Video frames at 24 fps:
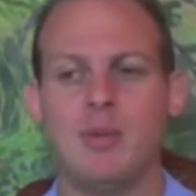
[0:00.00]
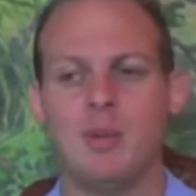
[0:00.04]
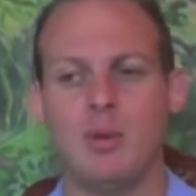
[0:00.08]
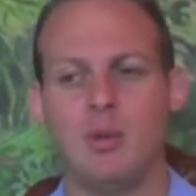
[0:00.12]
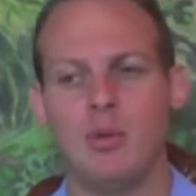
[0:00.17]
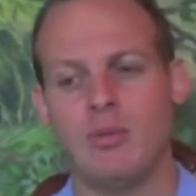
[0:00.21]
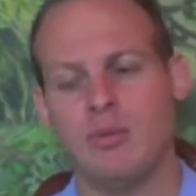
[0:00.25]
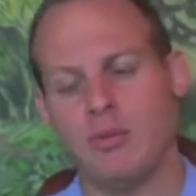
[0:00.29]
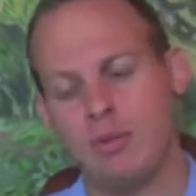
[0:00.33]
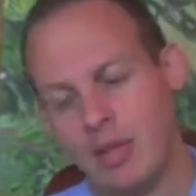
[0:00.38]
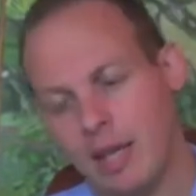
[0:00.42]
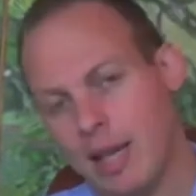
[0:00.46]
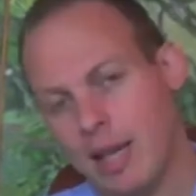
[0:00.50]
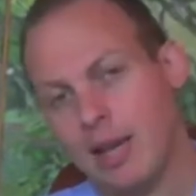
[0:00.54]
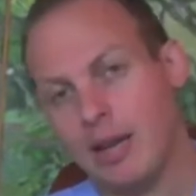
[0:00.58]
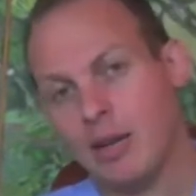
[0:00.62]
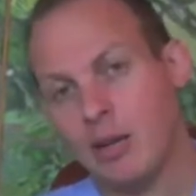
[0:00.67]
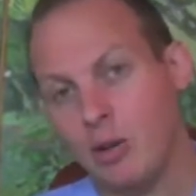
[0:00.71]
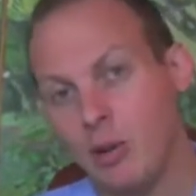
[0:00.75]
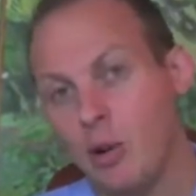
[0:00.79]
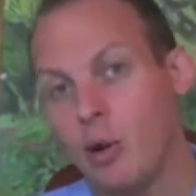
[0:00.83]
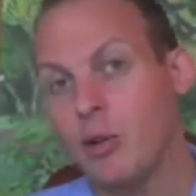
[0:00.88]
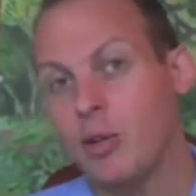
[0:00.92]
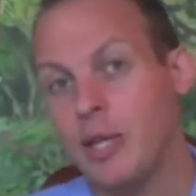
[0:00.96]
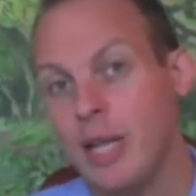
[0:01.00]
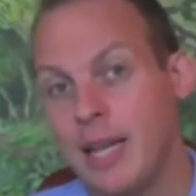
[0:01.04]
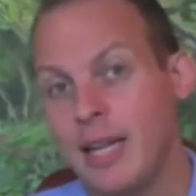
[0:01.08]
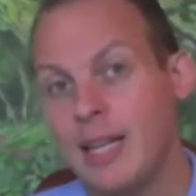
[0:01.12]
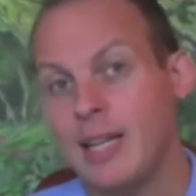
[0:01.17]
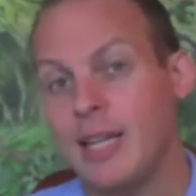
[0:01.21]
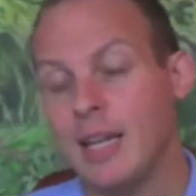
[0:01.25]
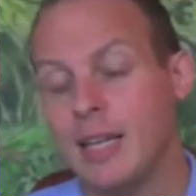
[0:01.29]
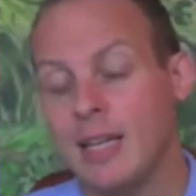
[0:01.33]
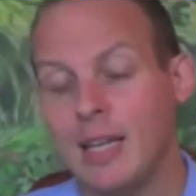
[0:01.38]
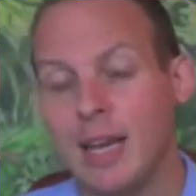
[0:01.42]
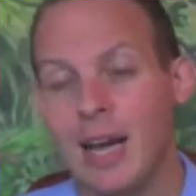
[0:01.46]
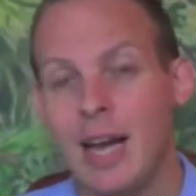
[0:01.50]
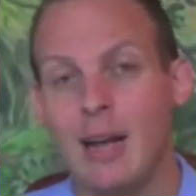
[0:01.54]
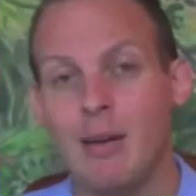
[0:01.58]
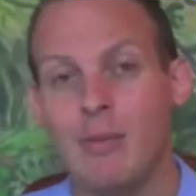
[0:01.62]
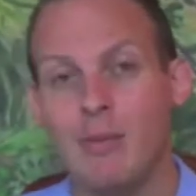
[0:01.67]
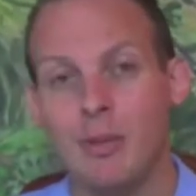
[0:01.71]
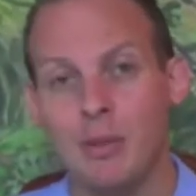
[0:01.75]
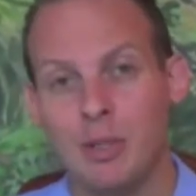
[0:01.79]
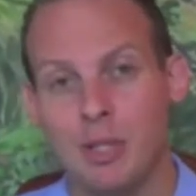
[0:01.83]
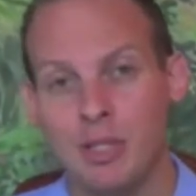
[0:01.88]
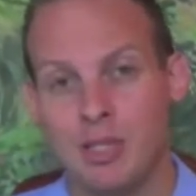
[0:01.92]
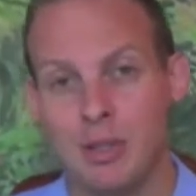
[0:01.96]
So they are
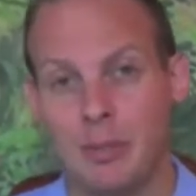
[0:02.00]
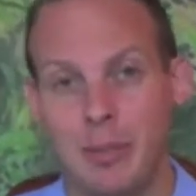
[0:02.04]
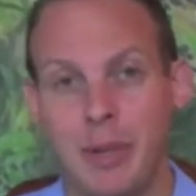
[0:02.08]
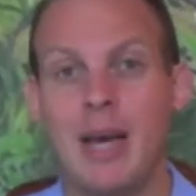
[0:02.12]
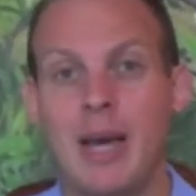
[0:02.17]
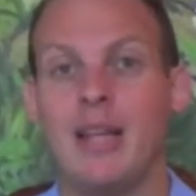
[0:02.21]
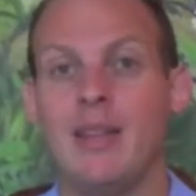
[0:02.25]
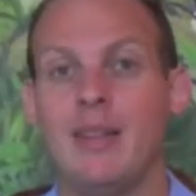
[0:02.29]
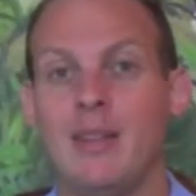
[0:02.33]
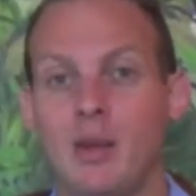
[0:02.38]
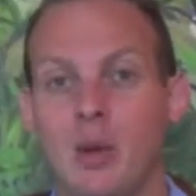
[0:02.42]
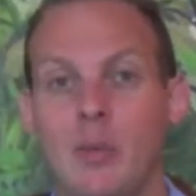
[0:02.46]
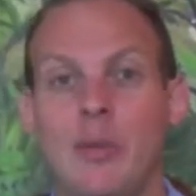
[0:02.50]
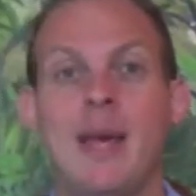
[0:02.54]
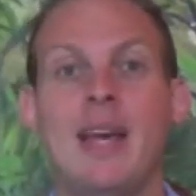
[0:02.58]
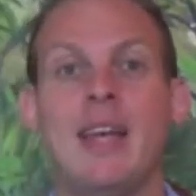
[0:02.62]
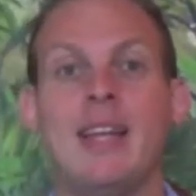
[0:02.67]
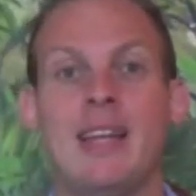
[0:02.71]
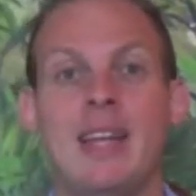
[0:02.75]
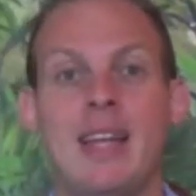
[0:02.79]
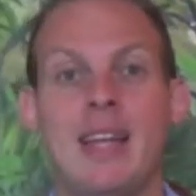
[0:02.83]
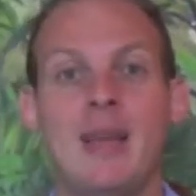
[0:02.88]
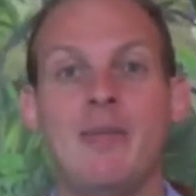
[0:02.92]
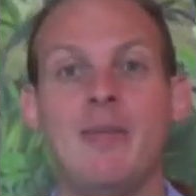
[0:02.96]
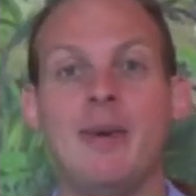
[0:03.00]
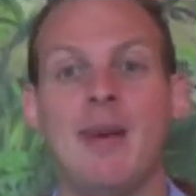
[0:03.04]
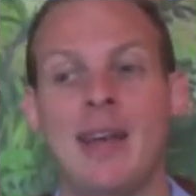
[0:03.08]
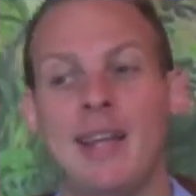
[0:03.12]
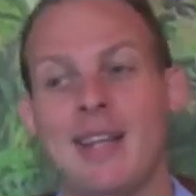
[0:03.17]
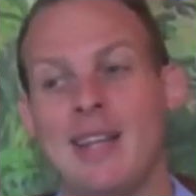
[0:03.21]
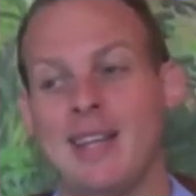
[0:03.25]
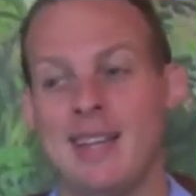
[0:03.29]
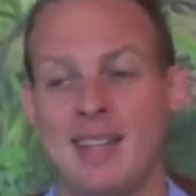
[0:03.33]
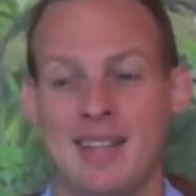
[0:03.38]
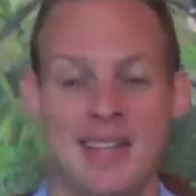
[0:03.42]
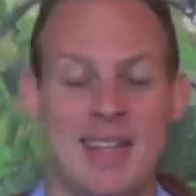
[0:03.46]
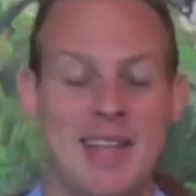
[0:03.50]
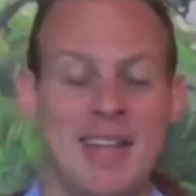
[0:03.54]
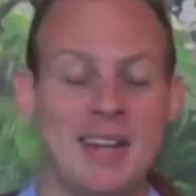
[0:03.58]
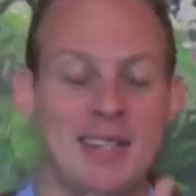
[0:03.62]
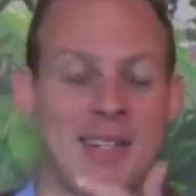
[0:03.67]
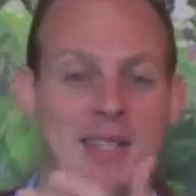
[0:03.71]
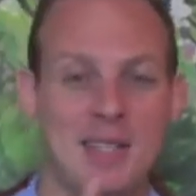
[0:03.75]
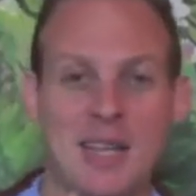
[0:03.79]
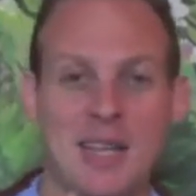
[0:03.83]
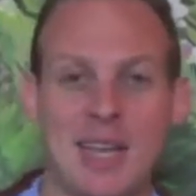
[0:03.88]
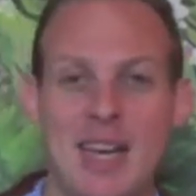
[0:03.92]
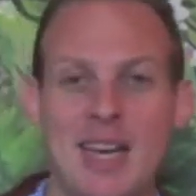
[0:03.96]
GoDaddy.com, which is a bad domain name, and they are
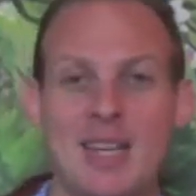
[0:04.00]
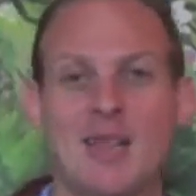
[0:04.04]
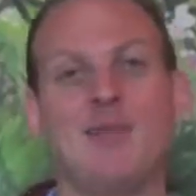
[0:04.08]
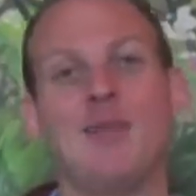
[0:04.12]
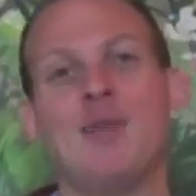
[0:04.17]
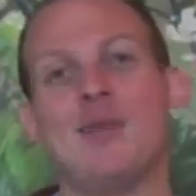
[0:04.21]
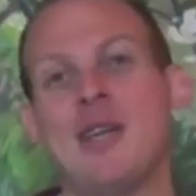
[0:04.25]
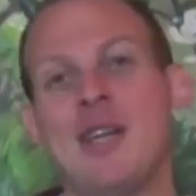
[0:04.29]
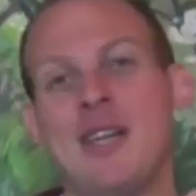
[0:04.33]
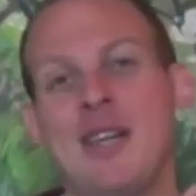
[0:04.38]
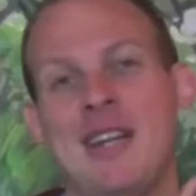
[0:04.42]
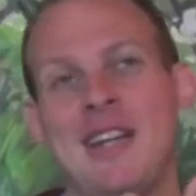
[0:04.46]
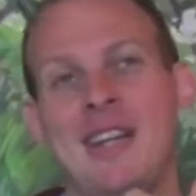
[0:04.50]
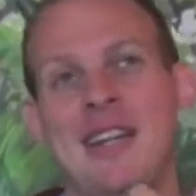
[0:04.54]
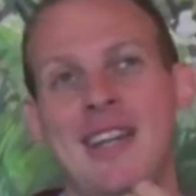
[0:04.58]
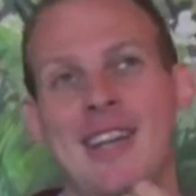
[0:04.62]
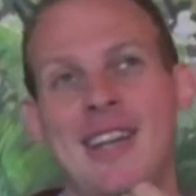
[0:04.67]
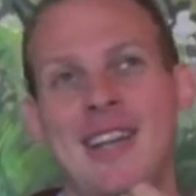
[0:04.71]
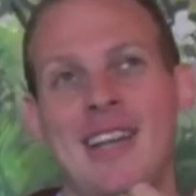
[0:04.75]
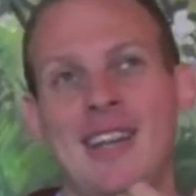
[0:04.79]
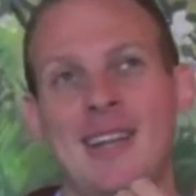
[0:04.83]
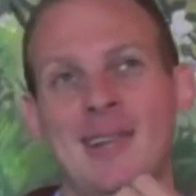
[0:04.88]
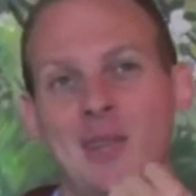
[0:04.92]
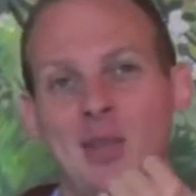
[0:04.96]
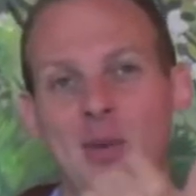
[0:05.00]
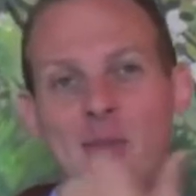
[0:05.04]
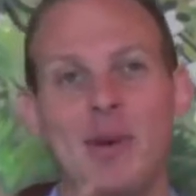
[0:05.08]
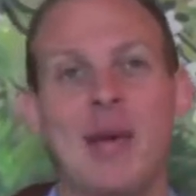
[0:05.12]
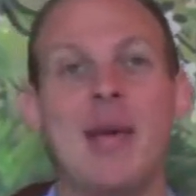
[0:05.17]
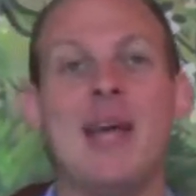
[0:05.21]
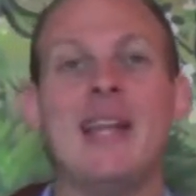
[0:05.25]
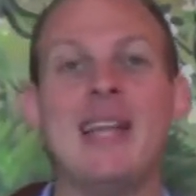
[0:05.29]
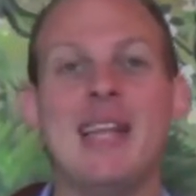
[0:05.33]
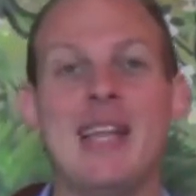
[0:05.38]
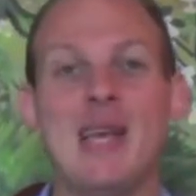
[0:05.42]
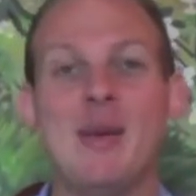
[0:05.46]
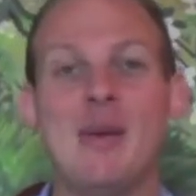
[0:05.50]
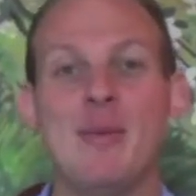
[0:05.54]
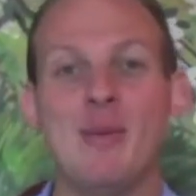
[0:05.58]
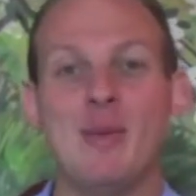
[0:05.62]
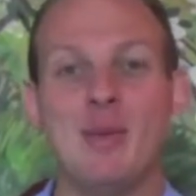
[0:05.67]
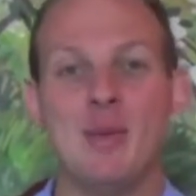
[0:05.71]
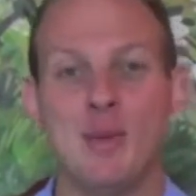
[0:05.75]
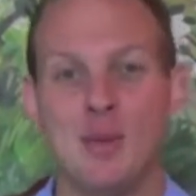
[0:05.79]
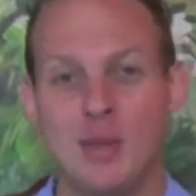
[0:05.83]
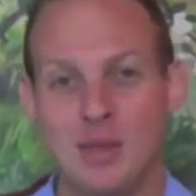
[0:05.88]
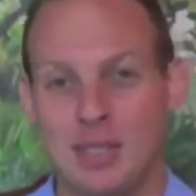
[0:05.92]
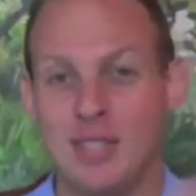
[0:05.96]
the site for getting domain
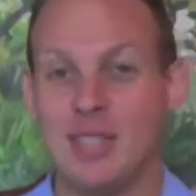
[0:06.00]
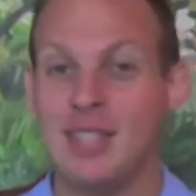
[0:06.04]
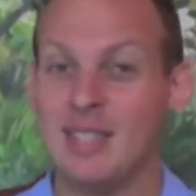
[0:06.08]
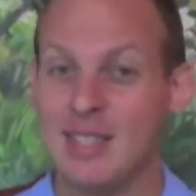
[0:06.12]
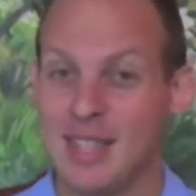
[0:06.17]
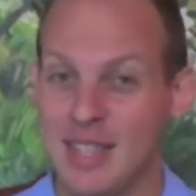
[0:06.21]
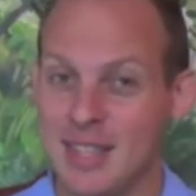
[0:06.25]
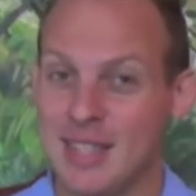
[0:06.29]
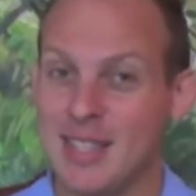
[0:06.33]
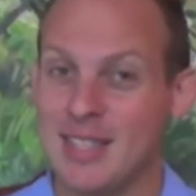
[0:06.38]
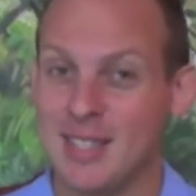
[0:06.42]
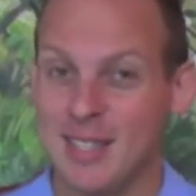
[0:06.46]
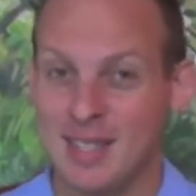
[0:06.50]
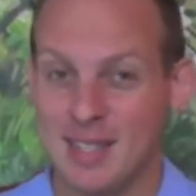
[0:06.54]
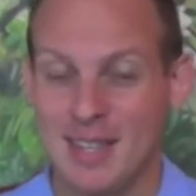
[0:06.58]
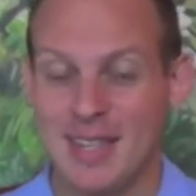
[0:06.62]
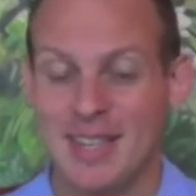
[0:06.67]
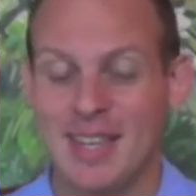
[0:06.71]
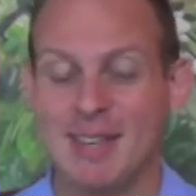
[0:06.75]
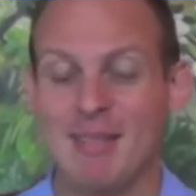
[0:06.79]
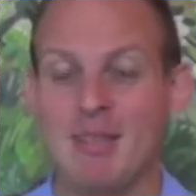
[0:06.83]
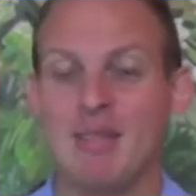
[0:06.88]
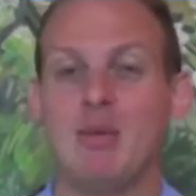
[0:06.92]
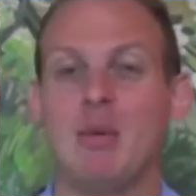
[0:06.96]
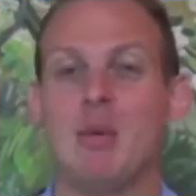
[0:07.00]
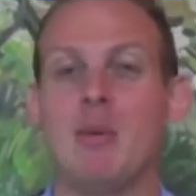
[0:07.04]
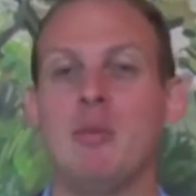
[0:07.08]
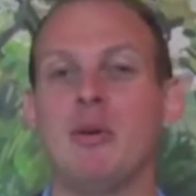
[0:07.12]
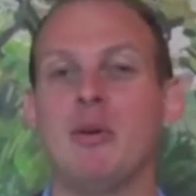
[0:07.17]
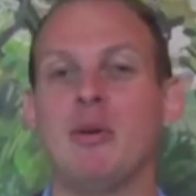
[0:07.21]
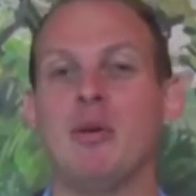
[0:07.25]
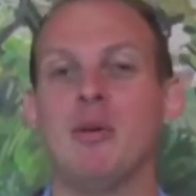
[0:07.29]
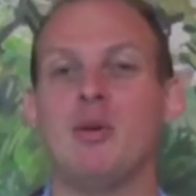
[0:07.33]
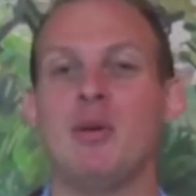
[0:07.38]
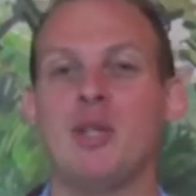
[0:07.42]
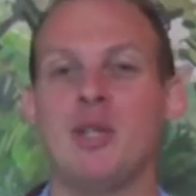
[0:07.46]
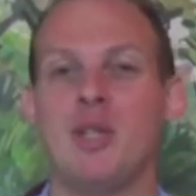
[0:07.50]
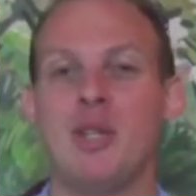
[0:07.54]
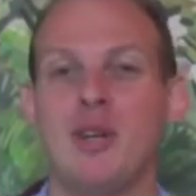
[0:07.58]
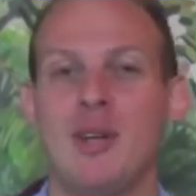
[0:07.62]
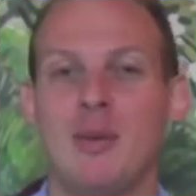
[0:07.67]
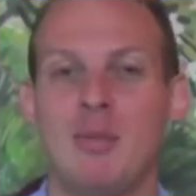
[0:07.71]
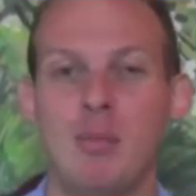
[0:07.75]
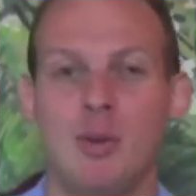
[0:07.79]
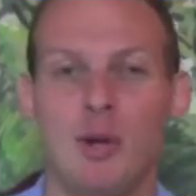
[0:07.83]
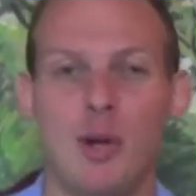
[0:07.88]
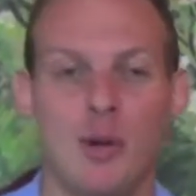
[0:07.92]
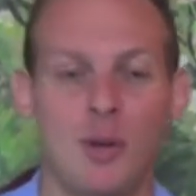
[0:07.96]
names. You see, it's not easy, even for people who are
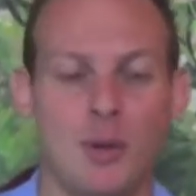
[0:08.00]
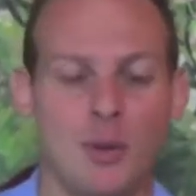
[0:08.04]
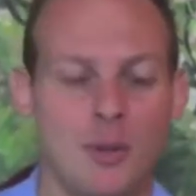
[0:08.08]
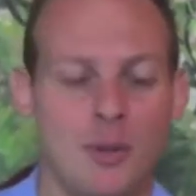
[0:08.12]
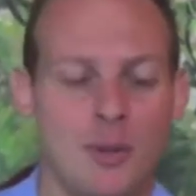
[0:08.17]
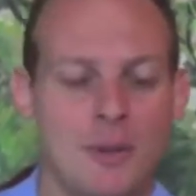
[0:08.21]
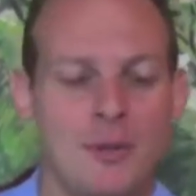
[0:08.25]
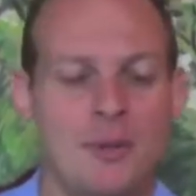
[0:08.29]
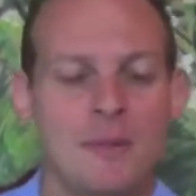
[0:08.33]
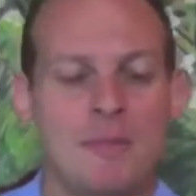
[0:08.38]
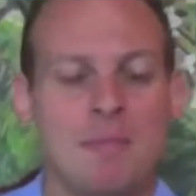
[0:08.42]
pros.